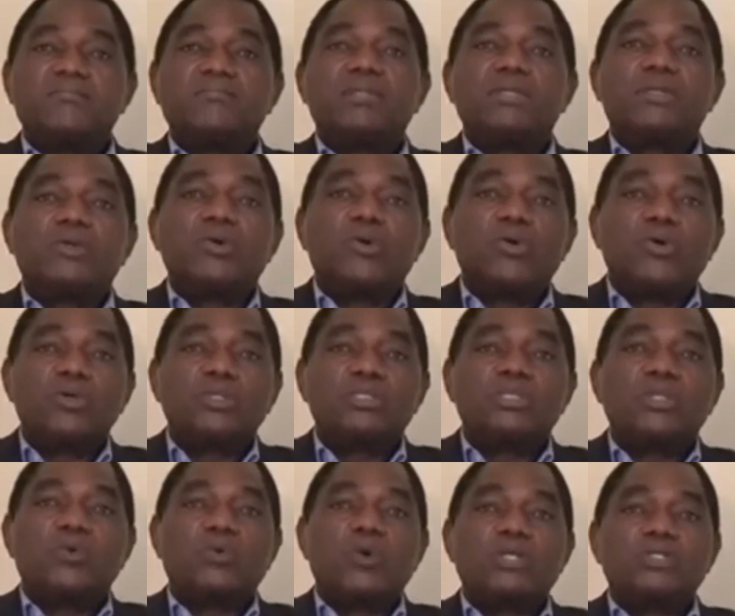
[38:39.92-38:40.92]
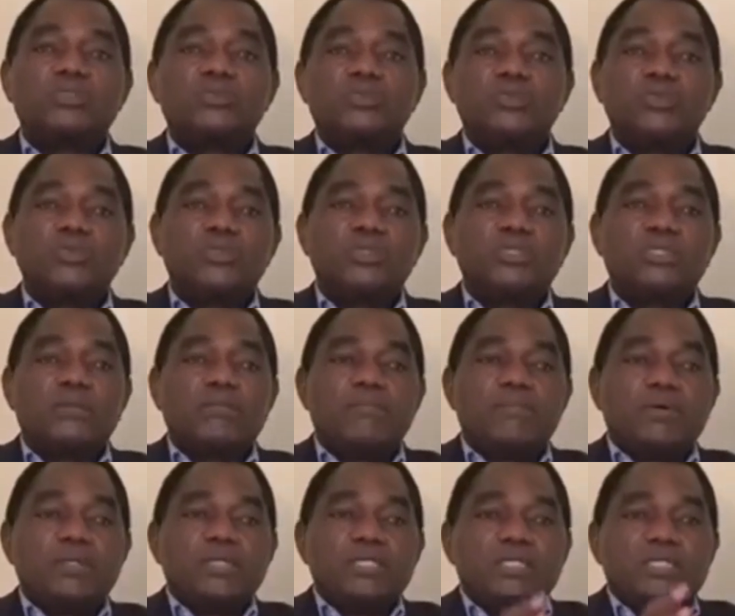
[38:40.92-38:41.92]
Because he wants to use a
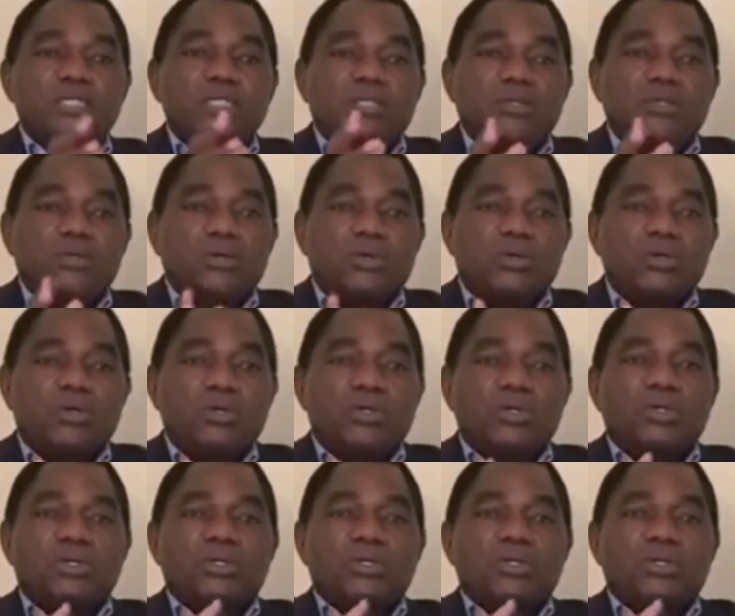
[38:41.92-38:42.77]
political,